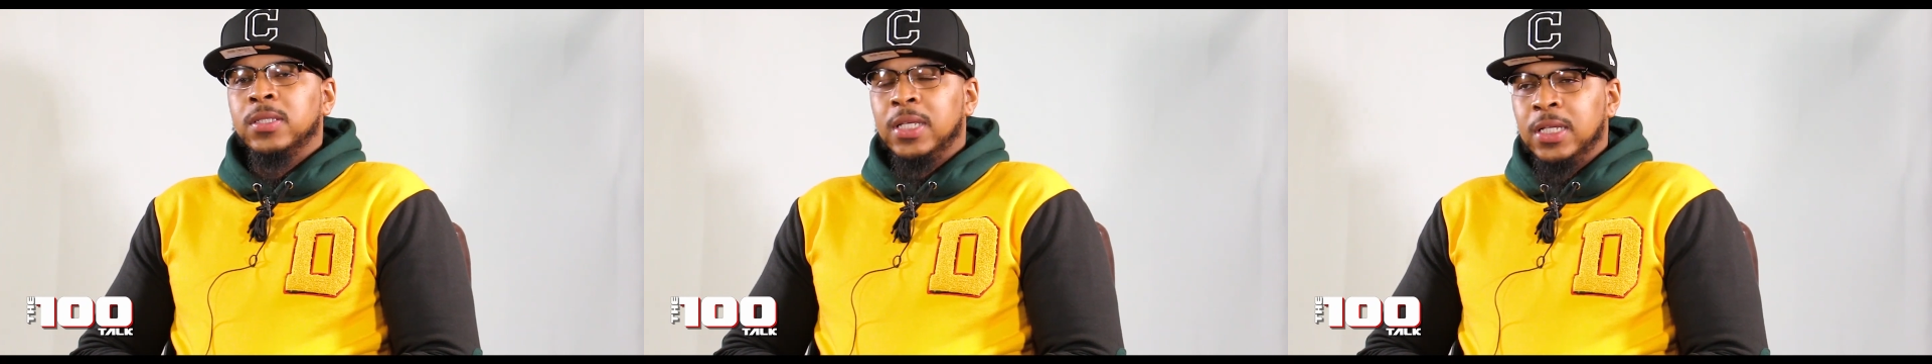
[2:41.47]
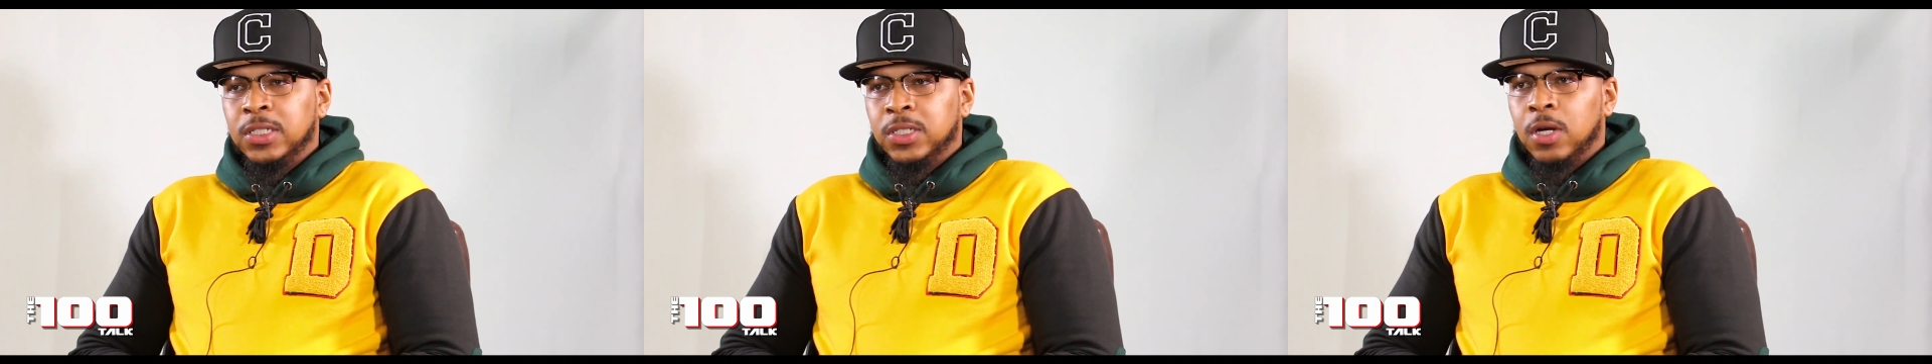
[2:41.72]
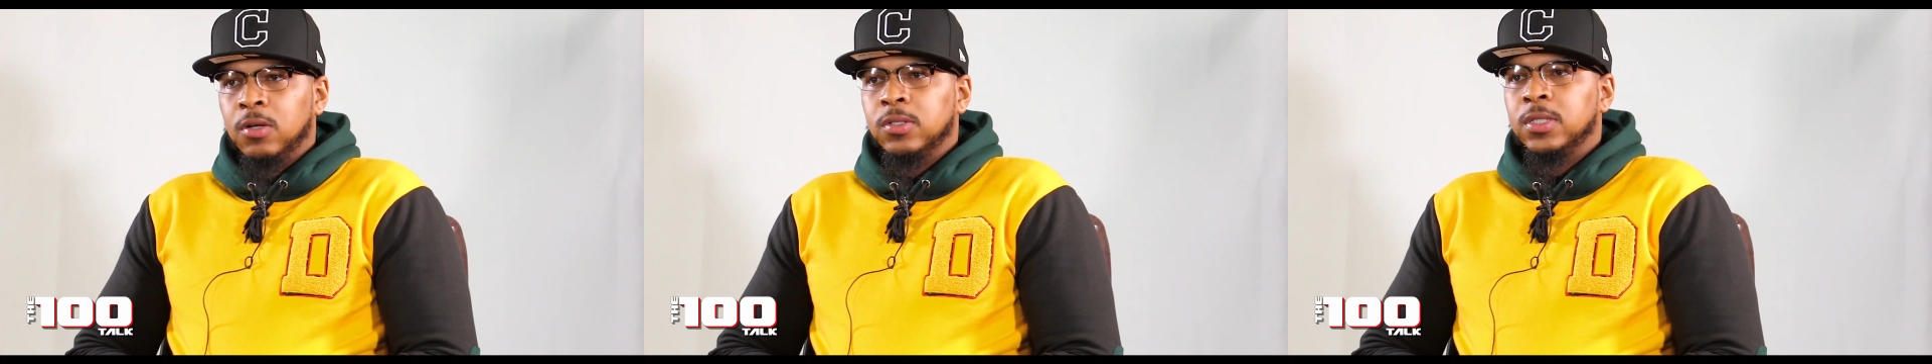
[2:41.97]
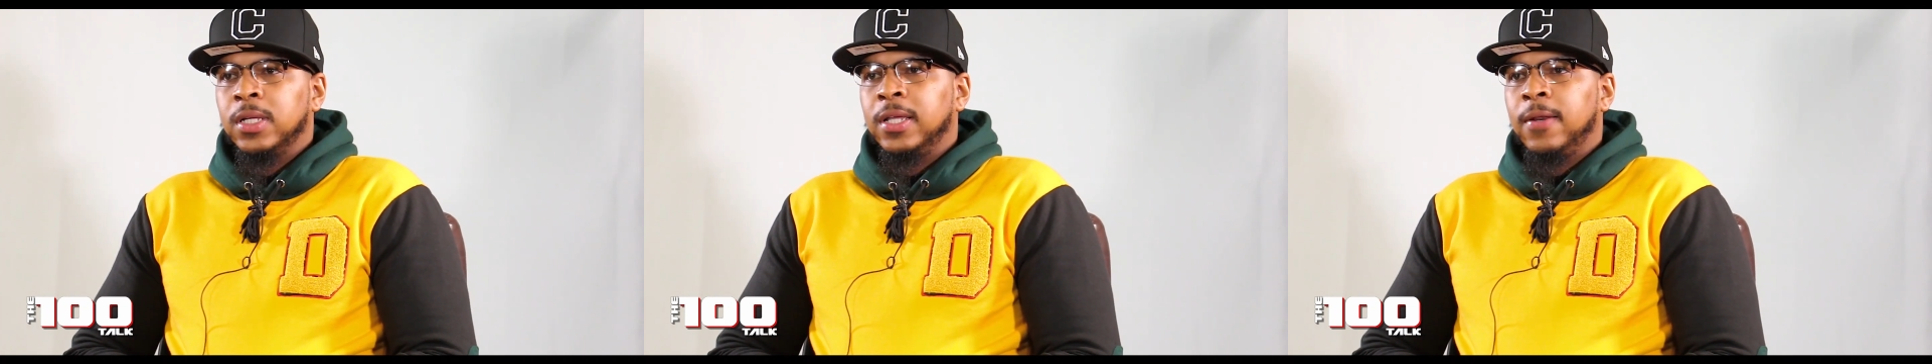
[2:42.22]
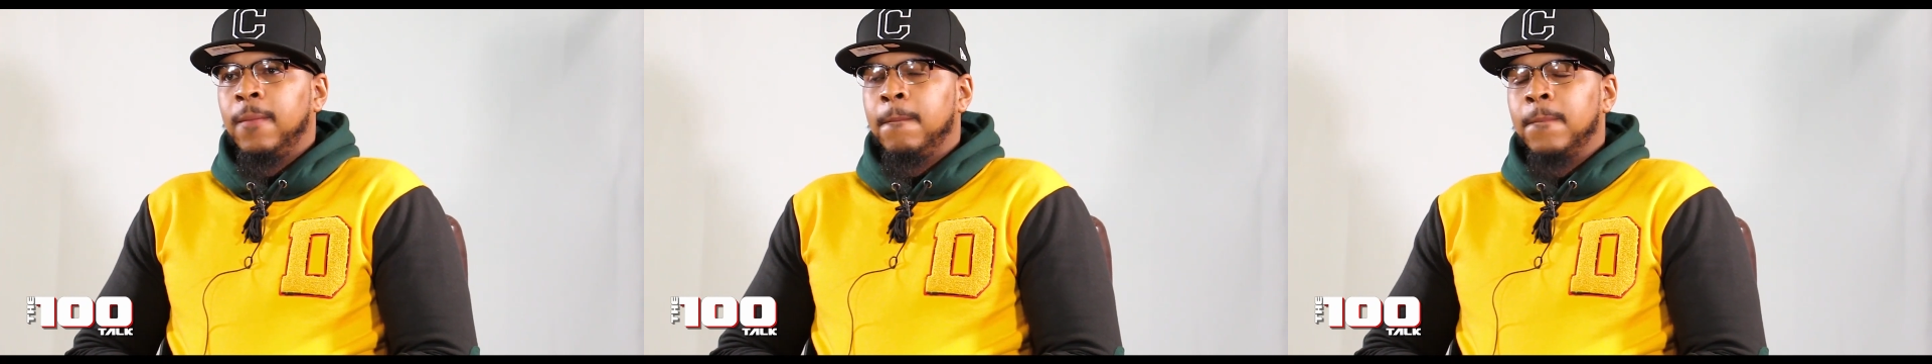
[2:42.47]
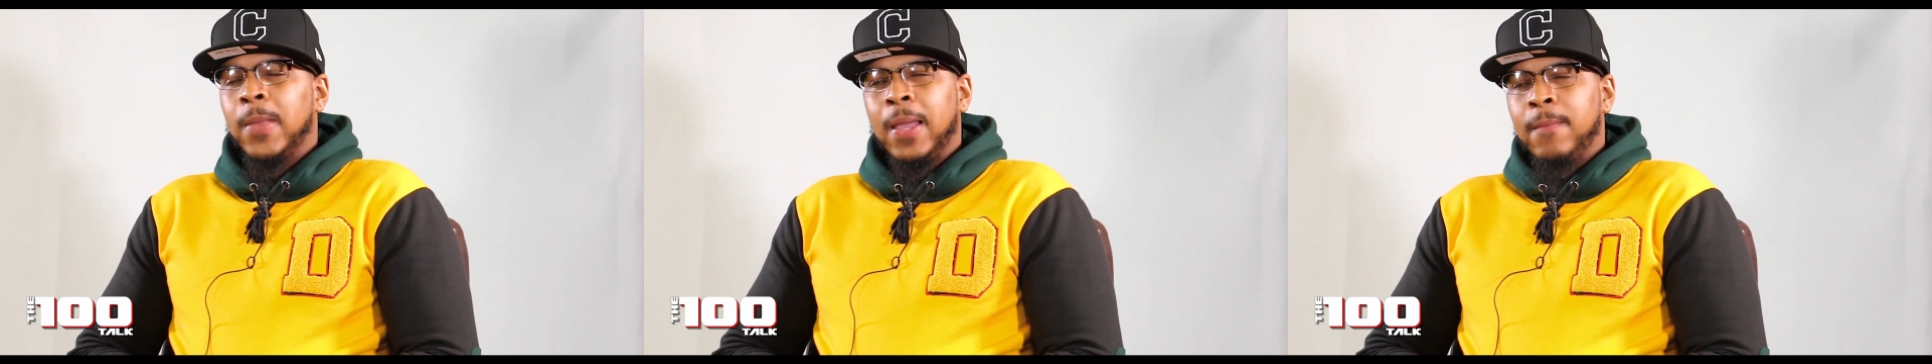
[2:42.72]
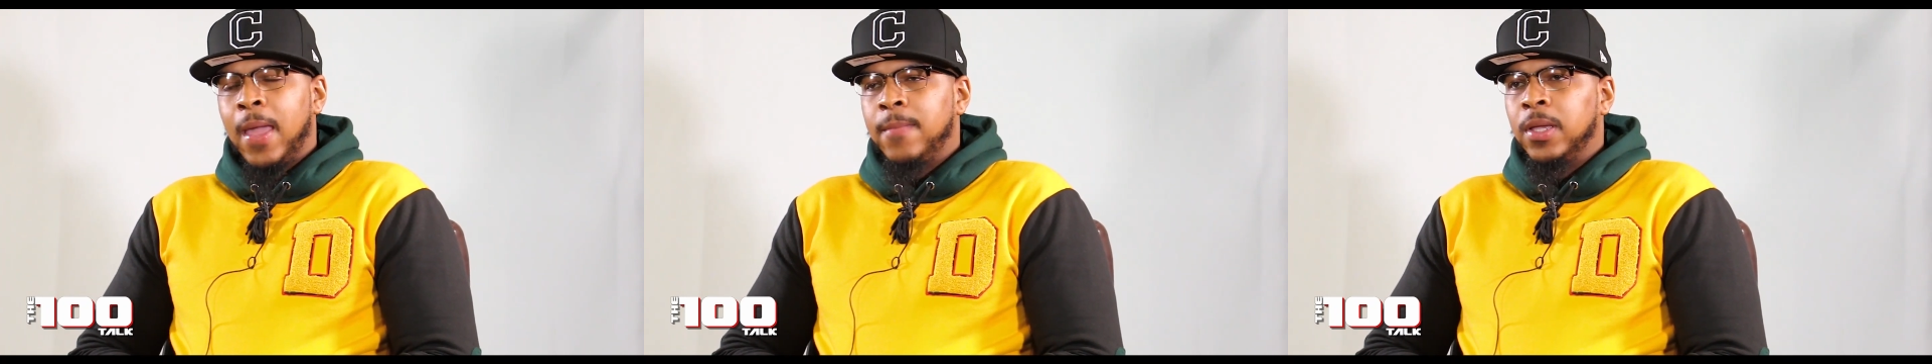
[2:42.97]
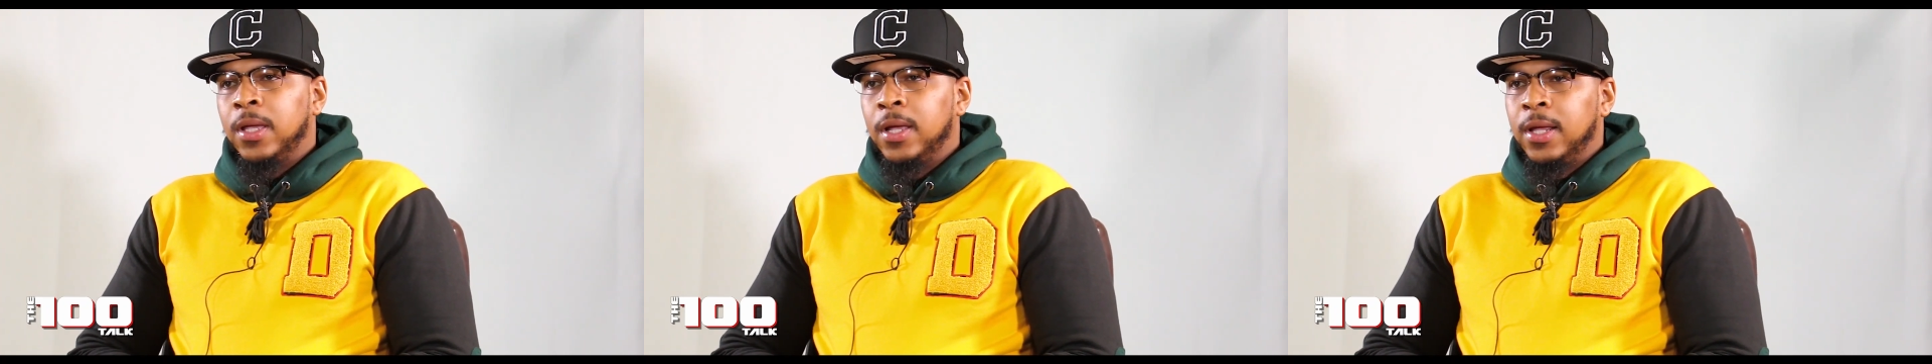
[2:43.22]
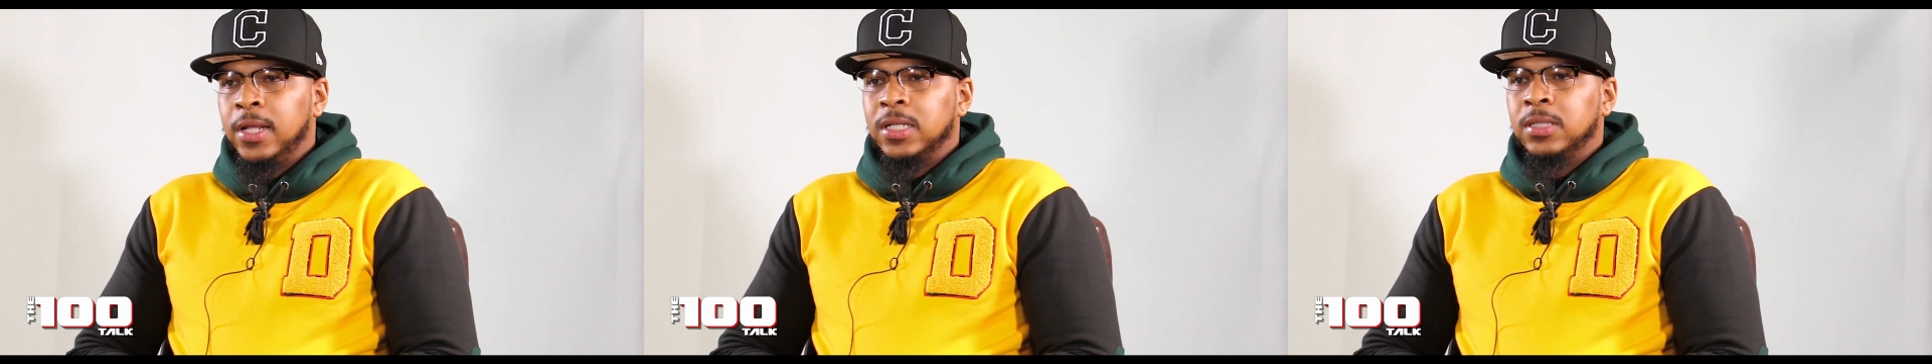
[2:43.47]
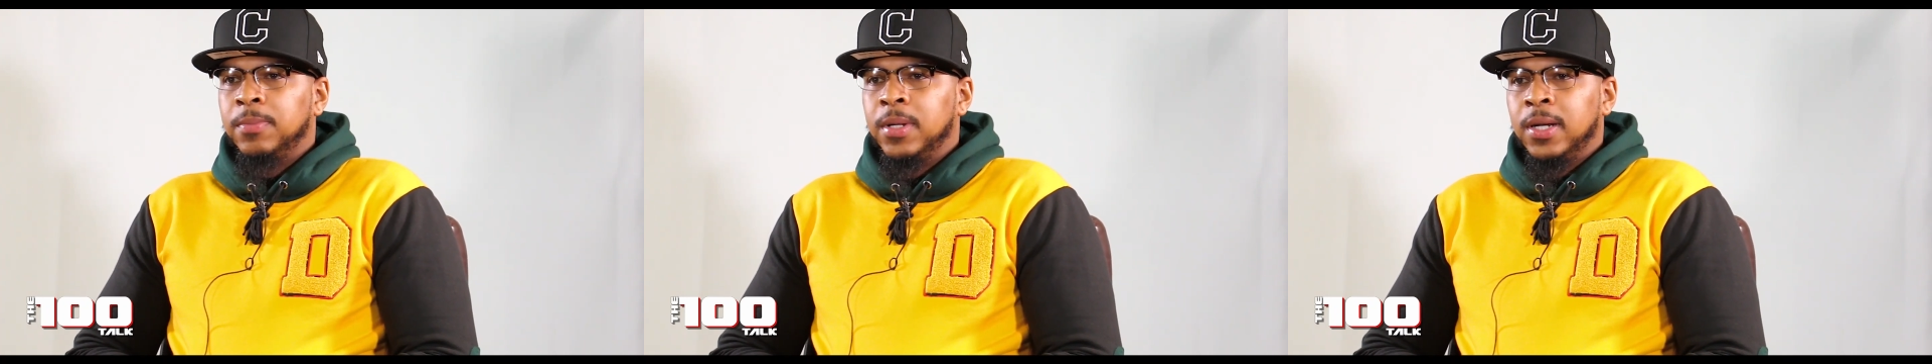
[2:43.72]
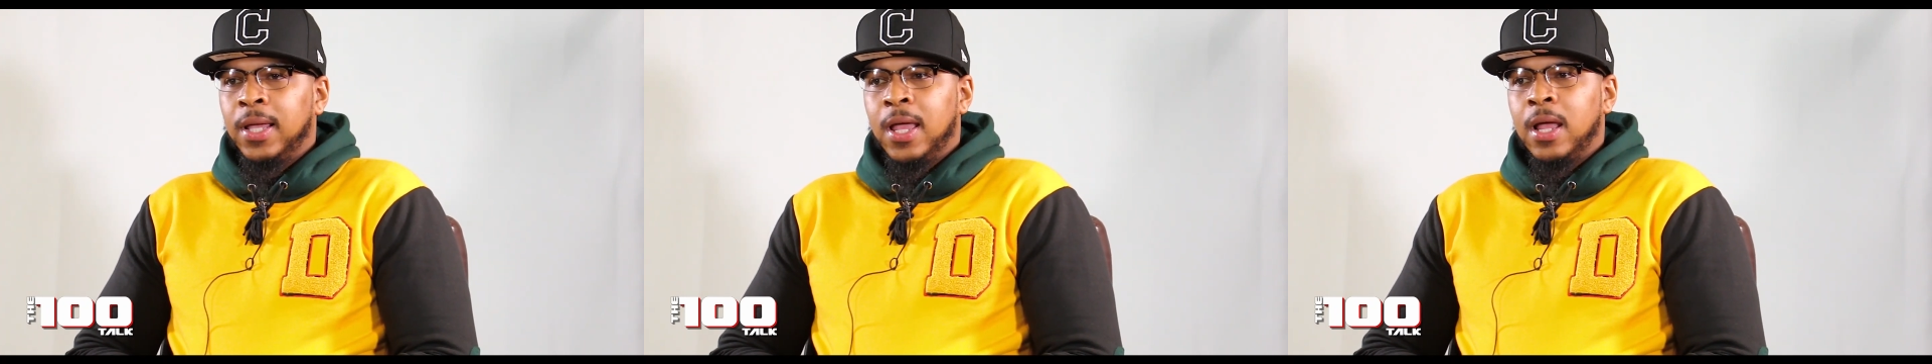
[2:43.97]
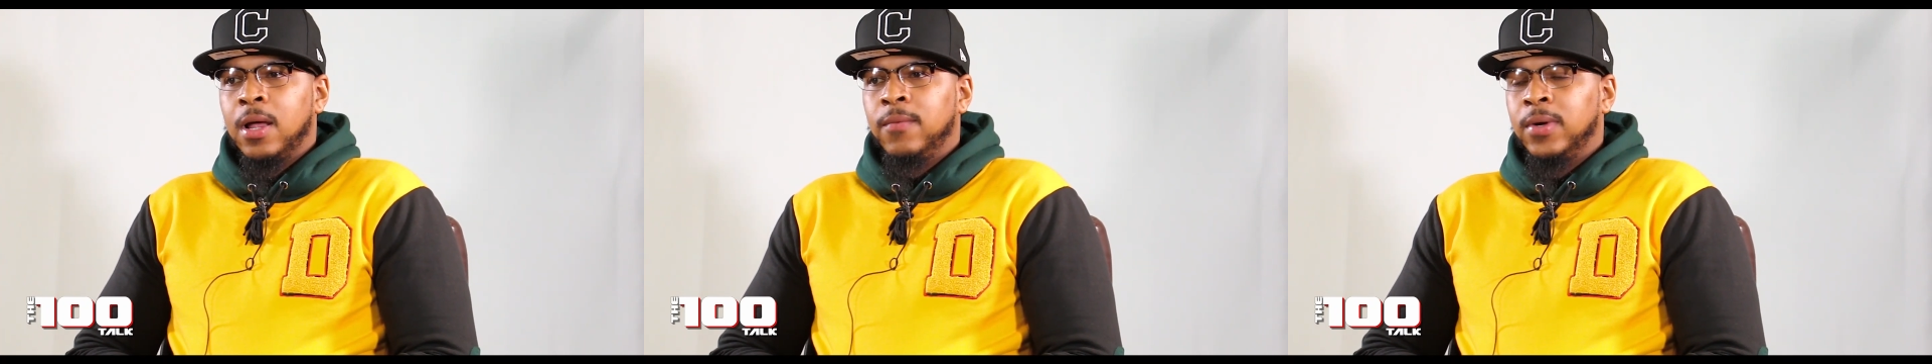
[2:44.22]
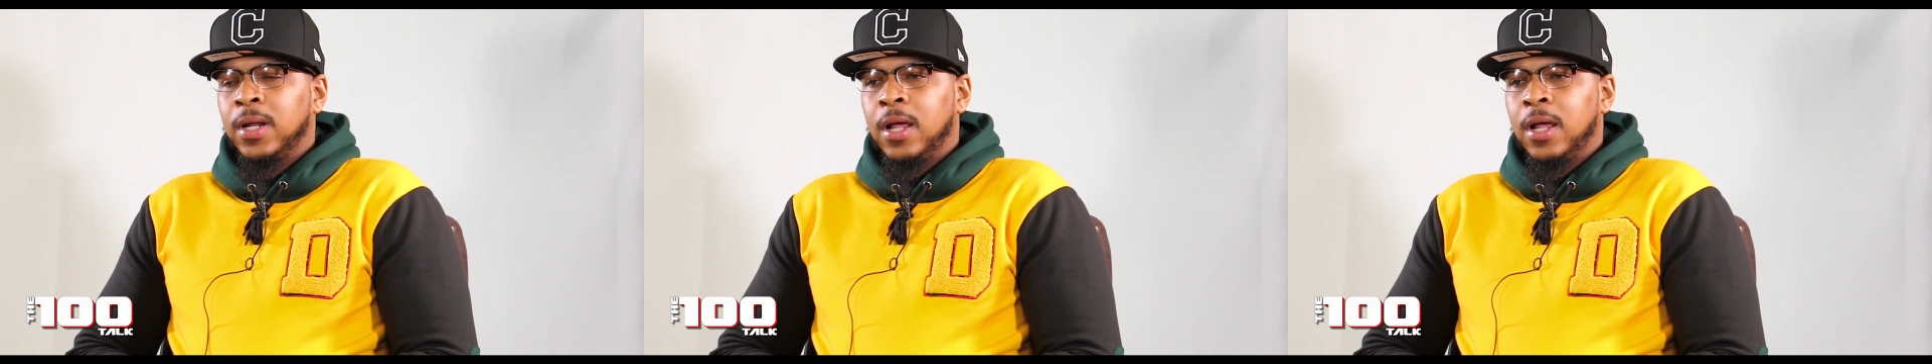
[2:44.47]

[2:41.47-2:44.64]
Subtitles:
t-shirts and like maybe hoodies, but now,